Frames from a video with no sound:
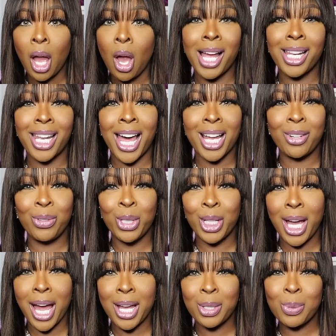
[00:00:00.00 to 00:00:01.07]
A lot of you
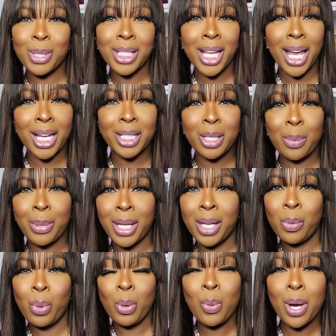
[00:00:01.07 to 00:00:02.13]
guys was asking
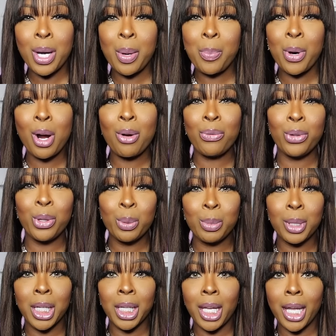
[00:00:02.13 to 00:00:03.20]
me, we want a perfume
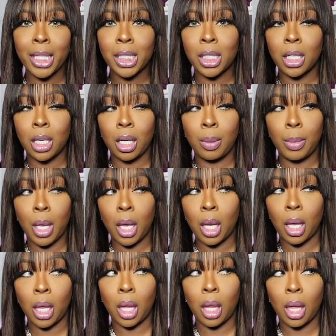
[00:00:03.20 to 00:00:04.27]
collection and I'm
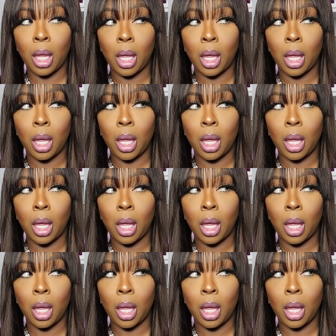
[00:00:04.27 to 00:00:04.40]
like,